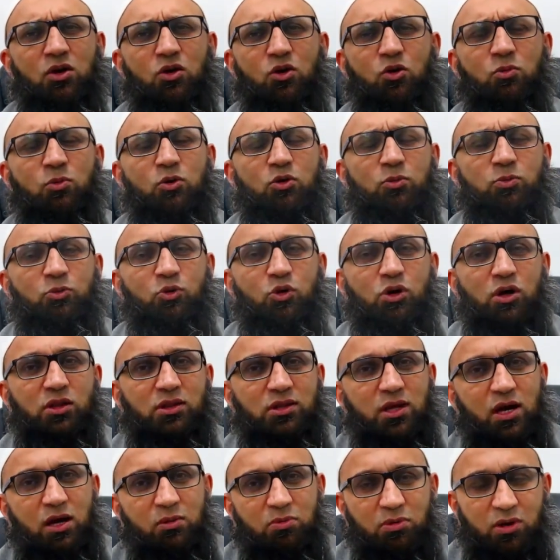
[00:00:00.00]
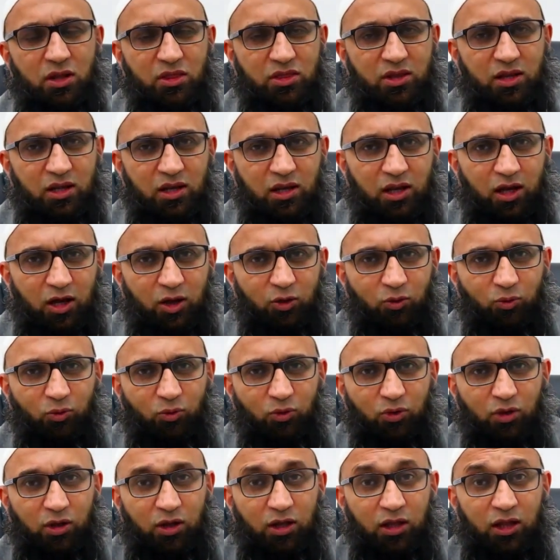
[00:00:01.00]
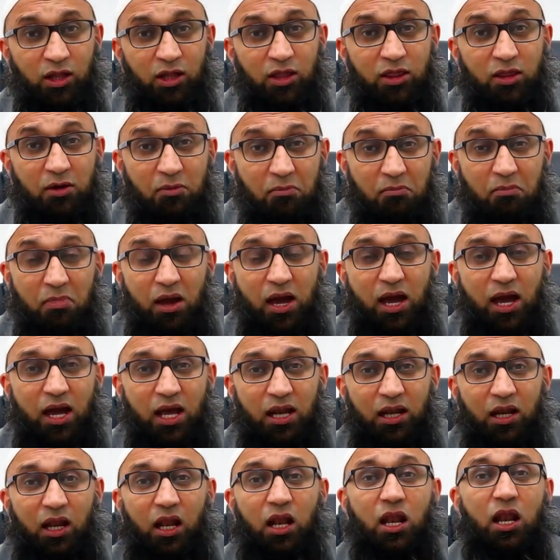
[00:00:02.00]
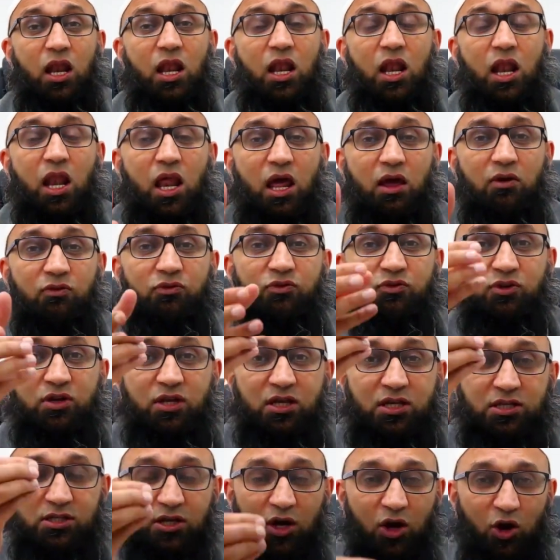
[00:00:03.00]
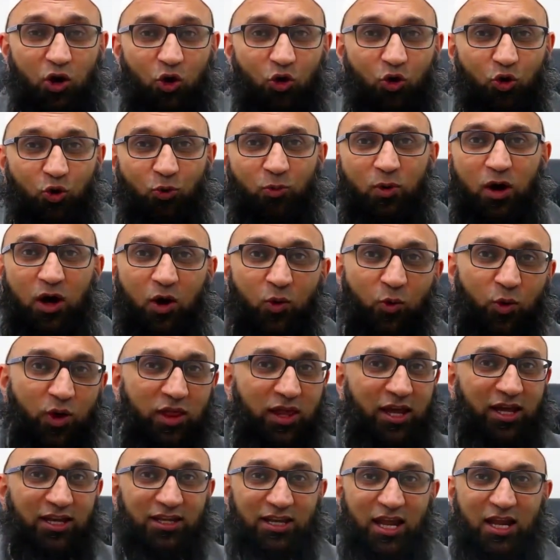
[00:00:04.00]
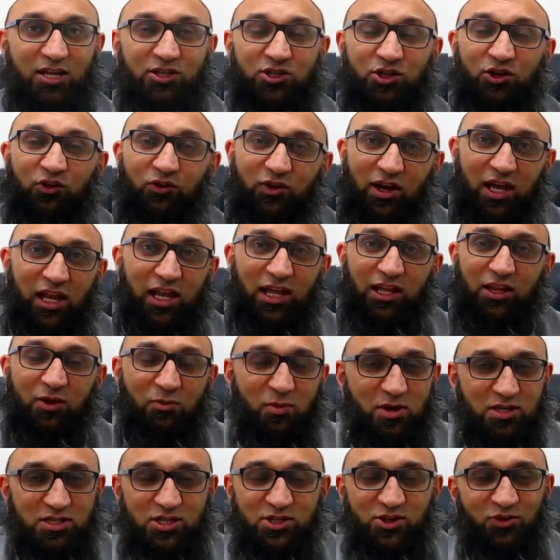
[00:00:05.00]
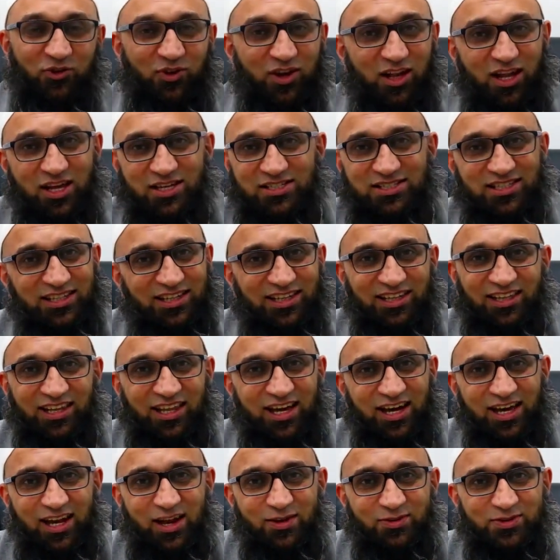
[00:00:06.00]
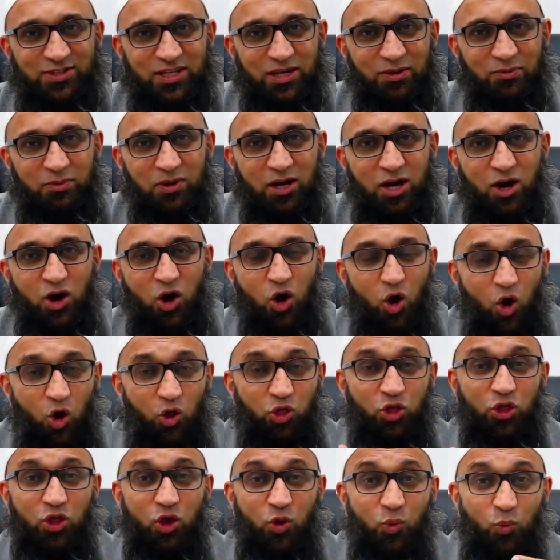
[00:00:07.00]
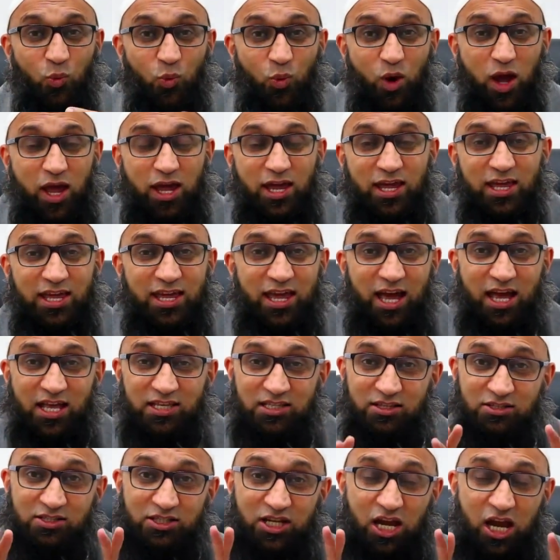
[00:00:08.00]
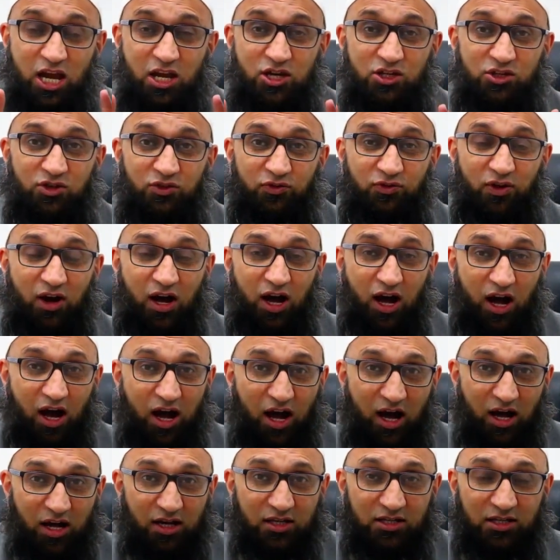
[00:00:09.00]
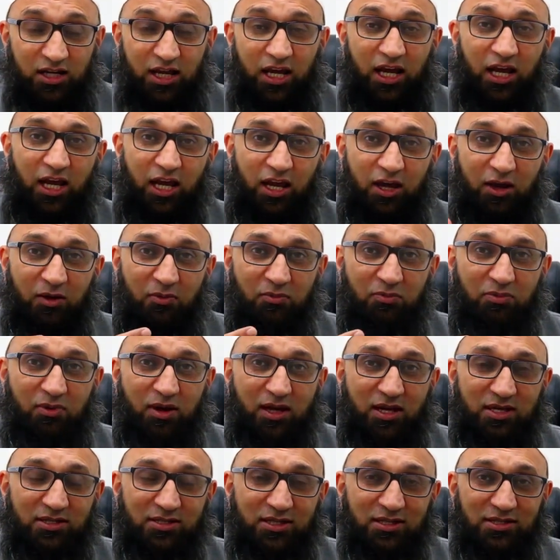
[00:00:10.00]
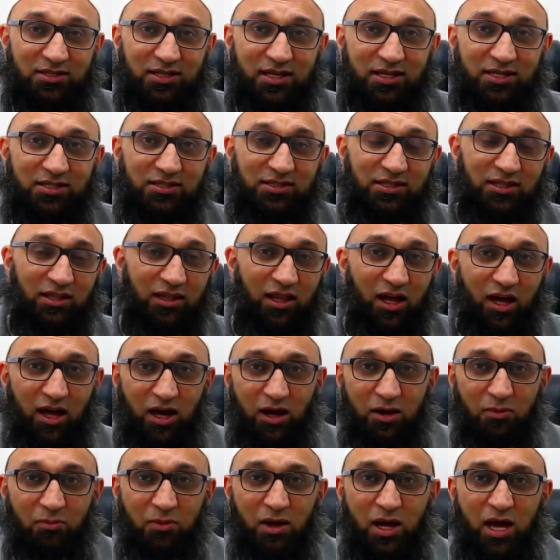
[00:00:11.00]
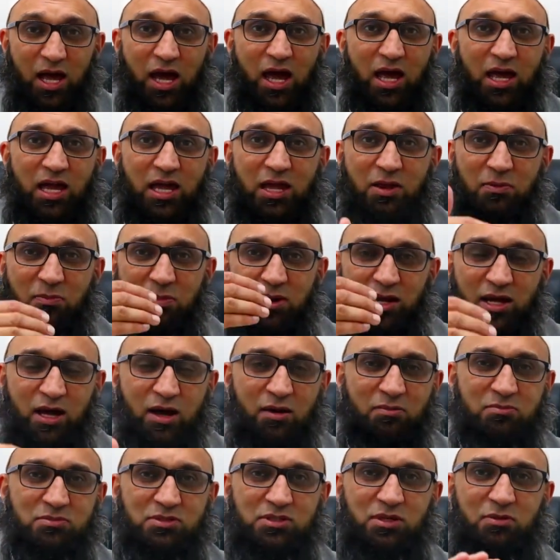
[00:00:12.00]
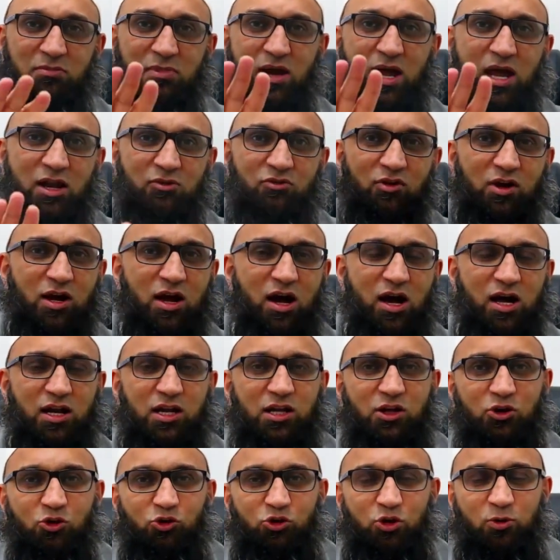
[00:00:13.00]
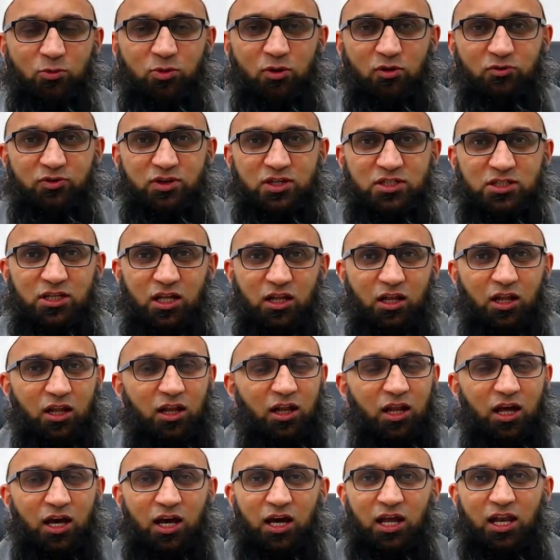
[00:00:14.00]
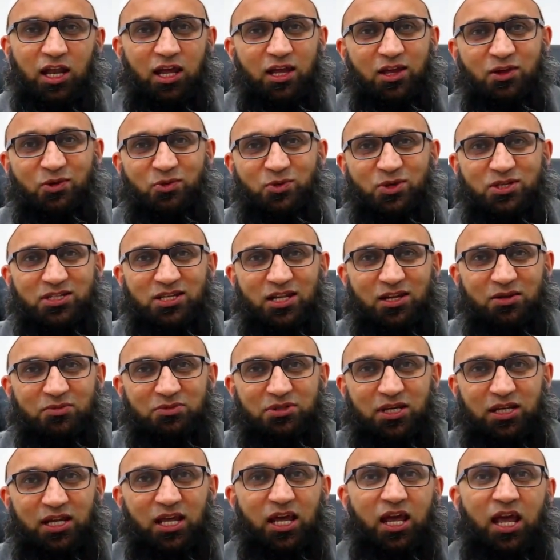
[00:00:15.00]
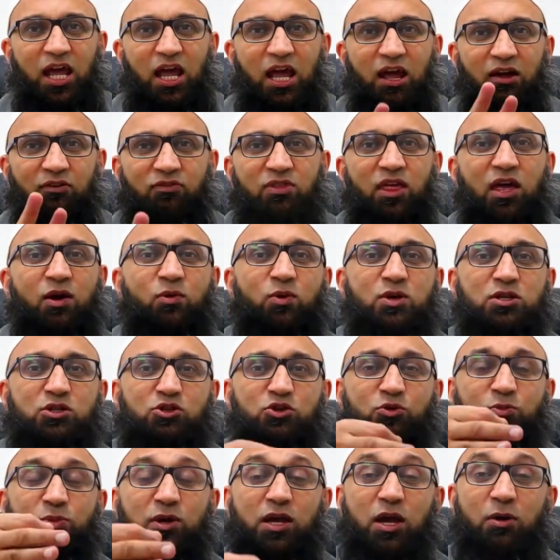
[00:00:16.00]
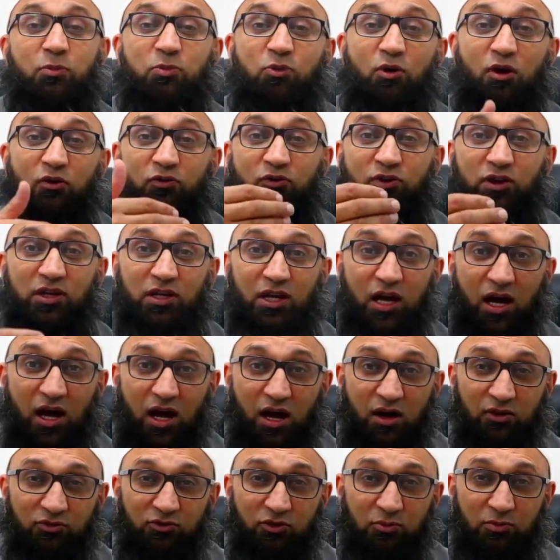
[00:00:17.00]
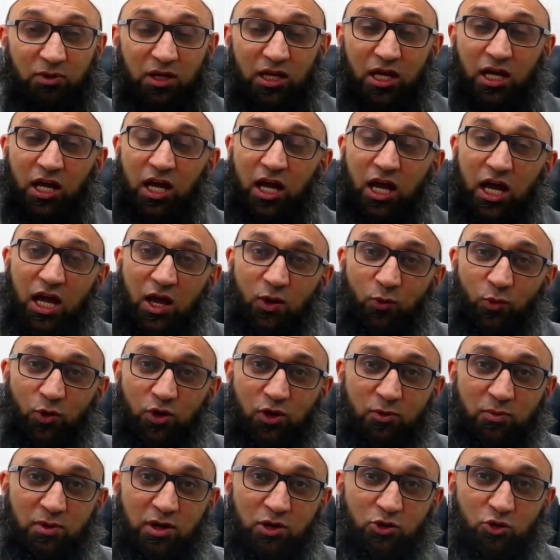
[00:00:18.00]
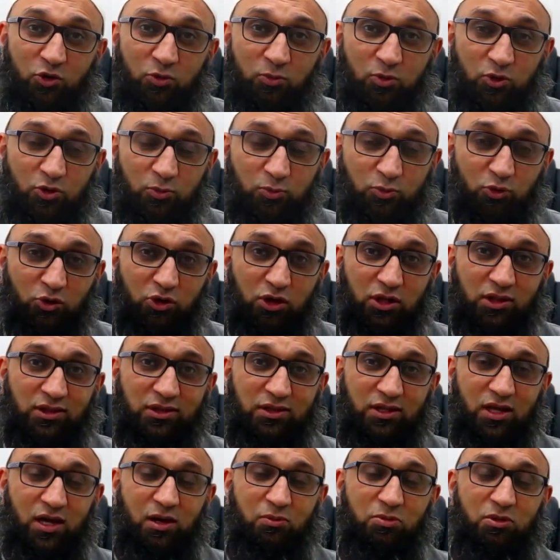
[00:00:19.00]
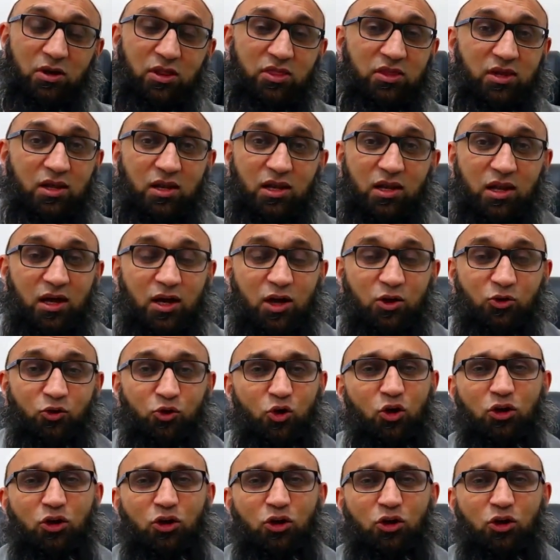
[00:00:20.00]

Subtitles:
Umar ibn Khattab radiallahu anhu, the man left his home with the intention of killing the Messenger of Allah sallallahu alayhi wa sallam. On the way, he has a change of heart, he embraces Islam, he becomes the man regarding who the Prophet sallallahu alayhi wa sallam said, if there was to be a prophet after me, it would have been Umar ibn Khattab radiallahu anhu.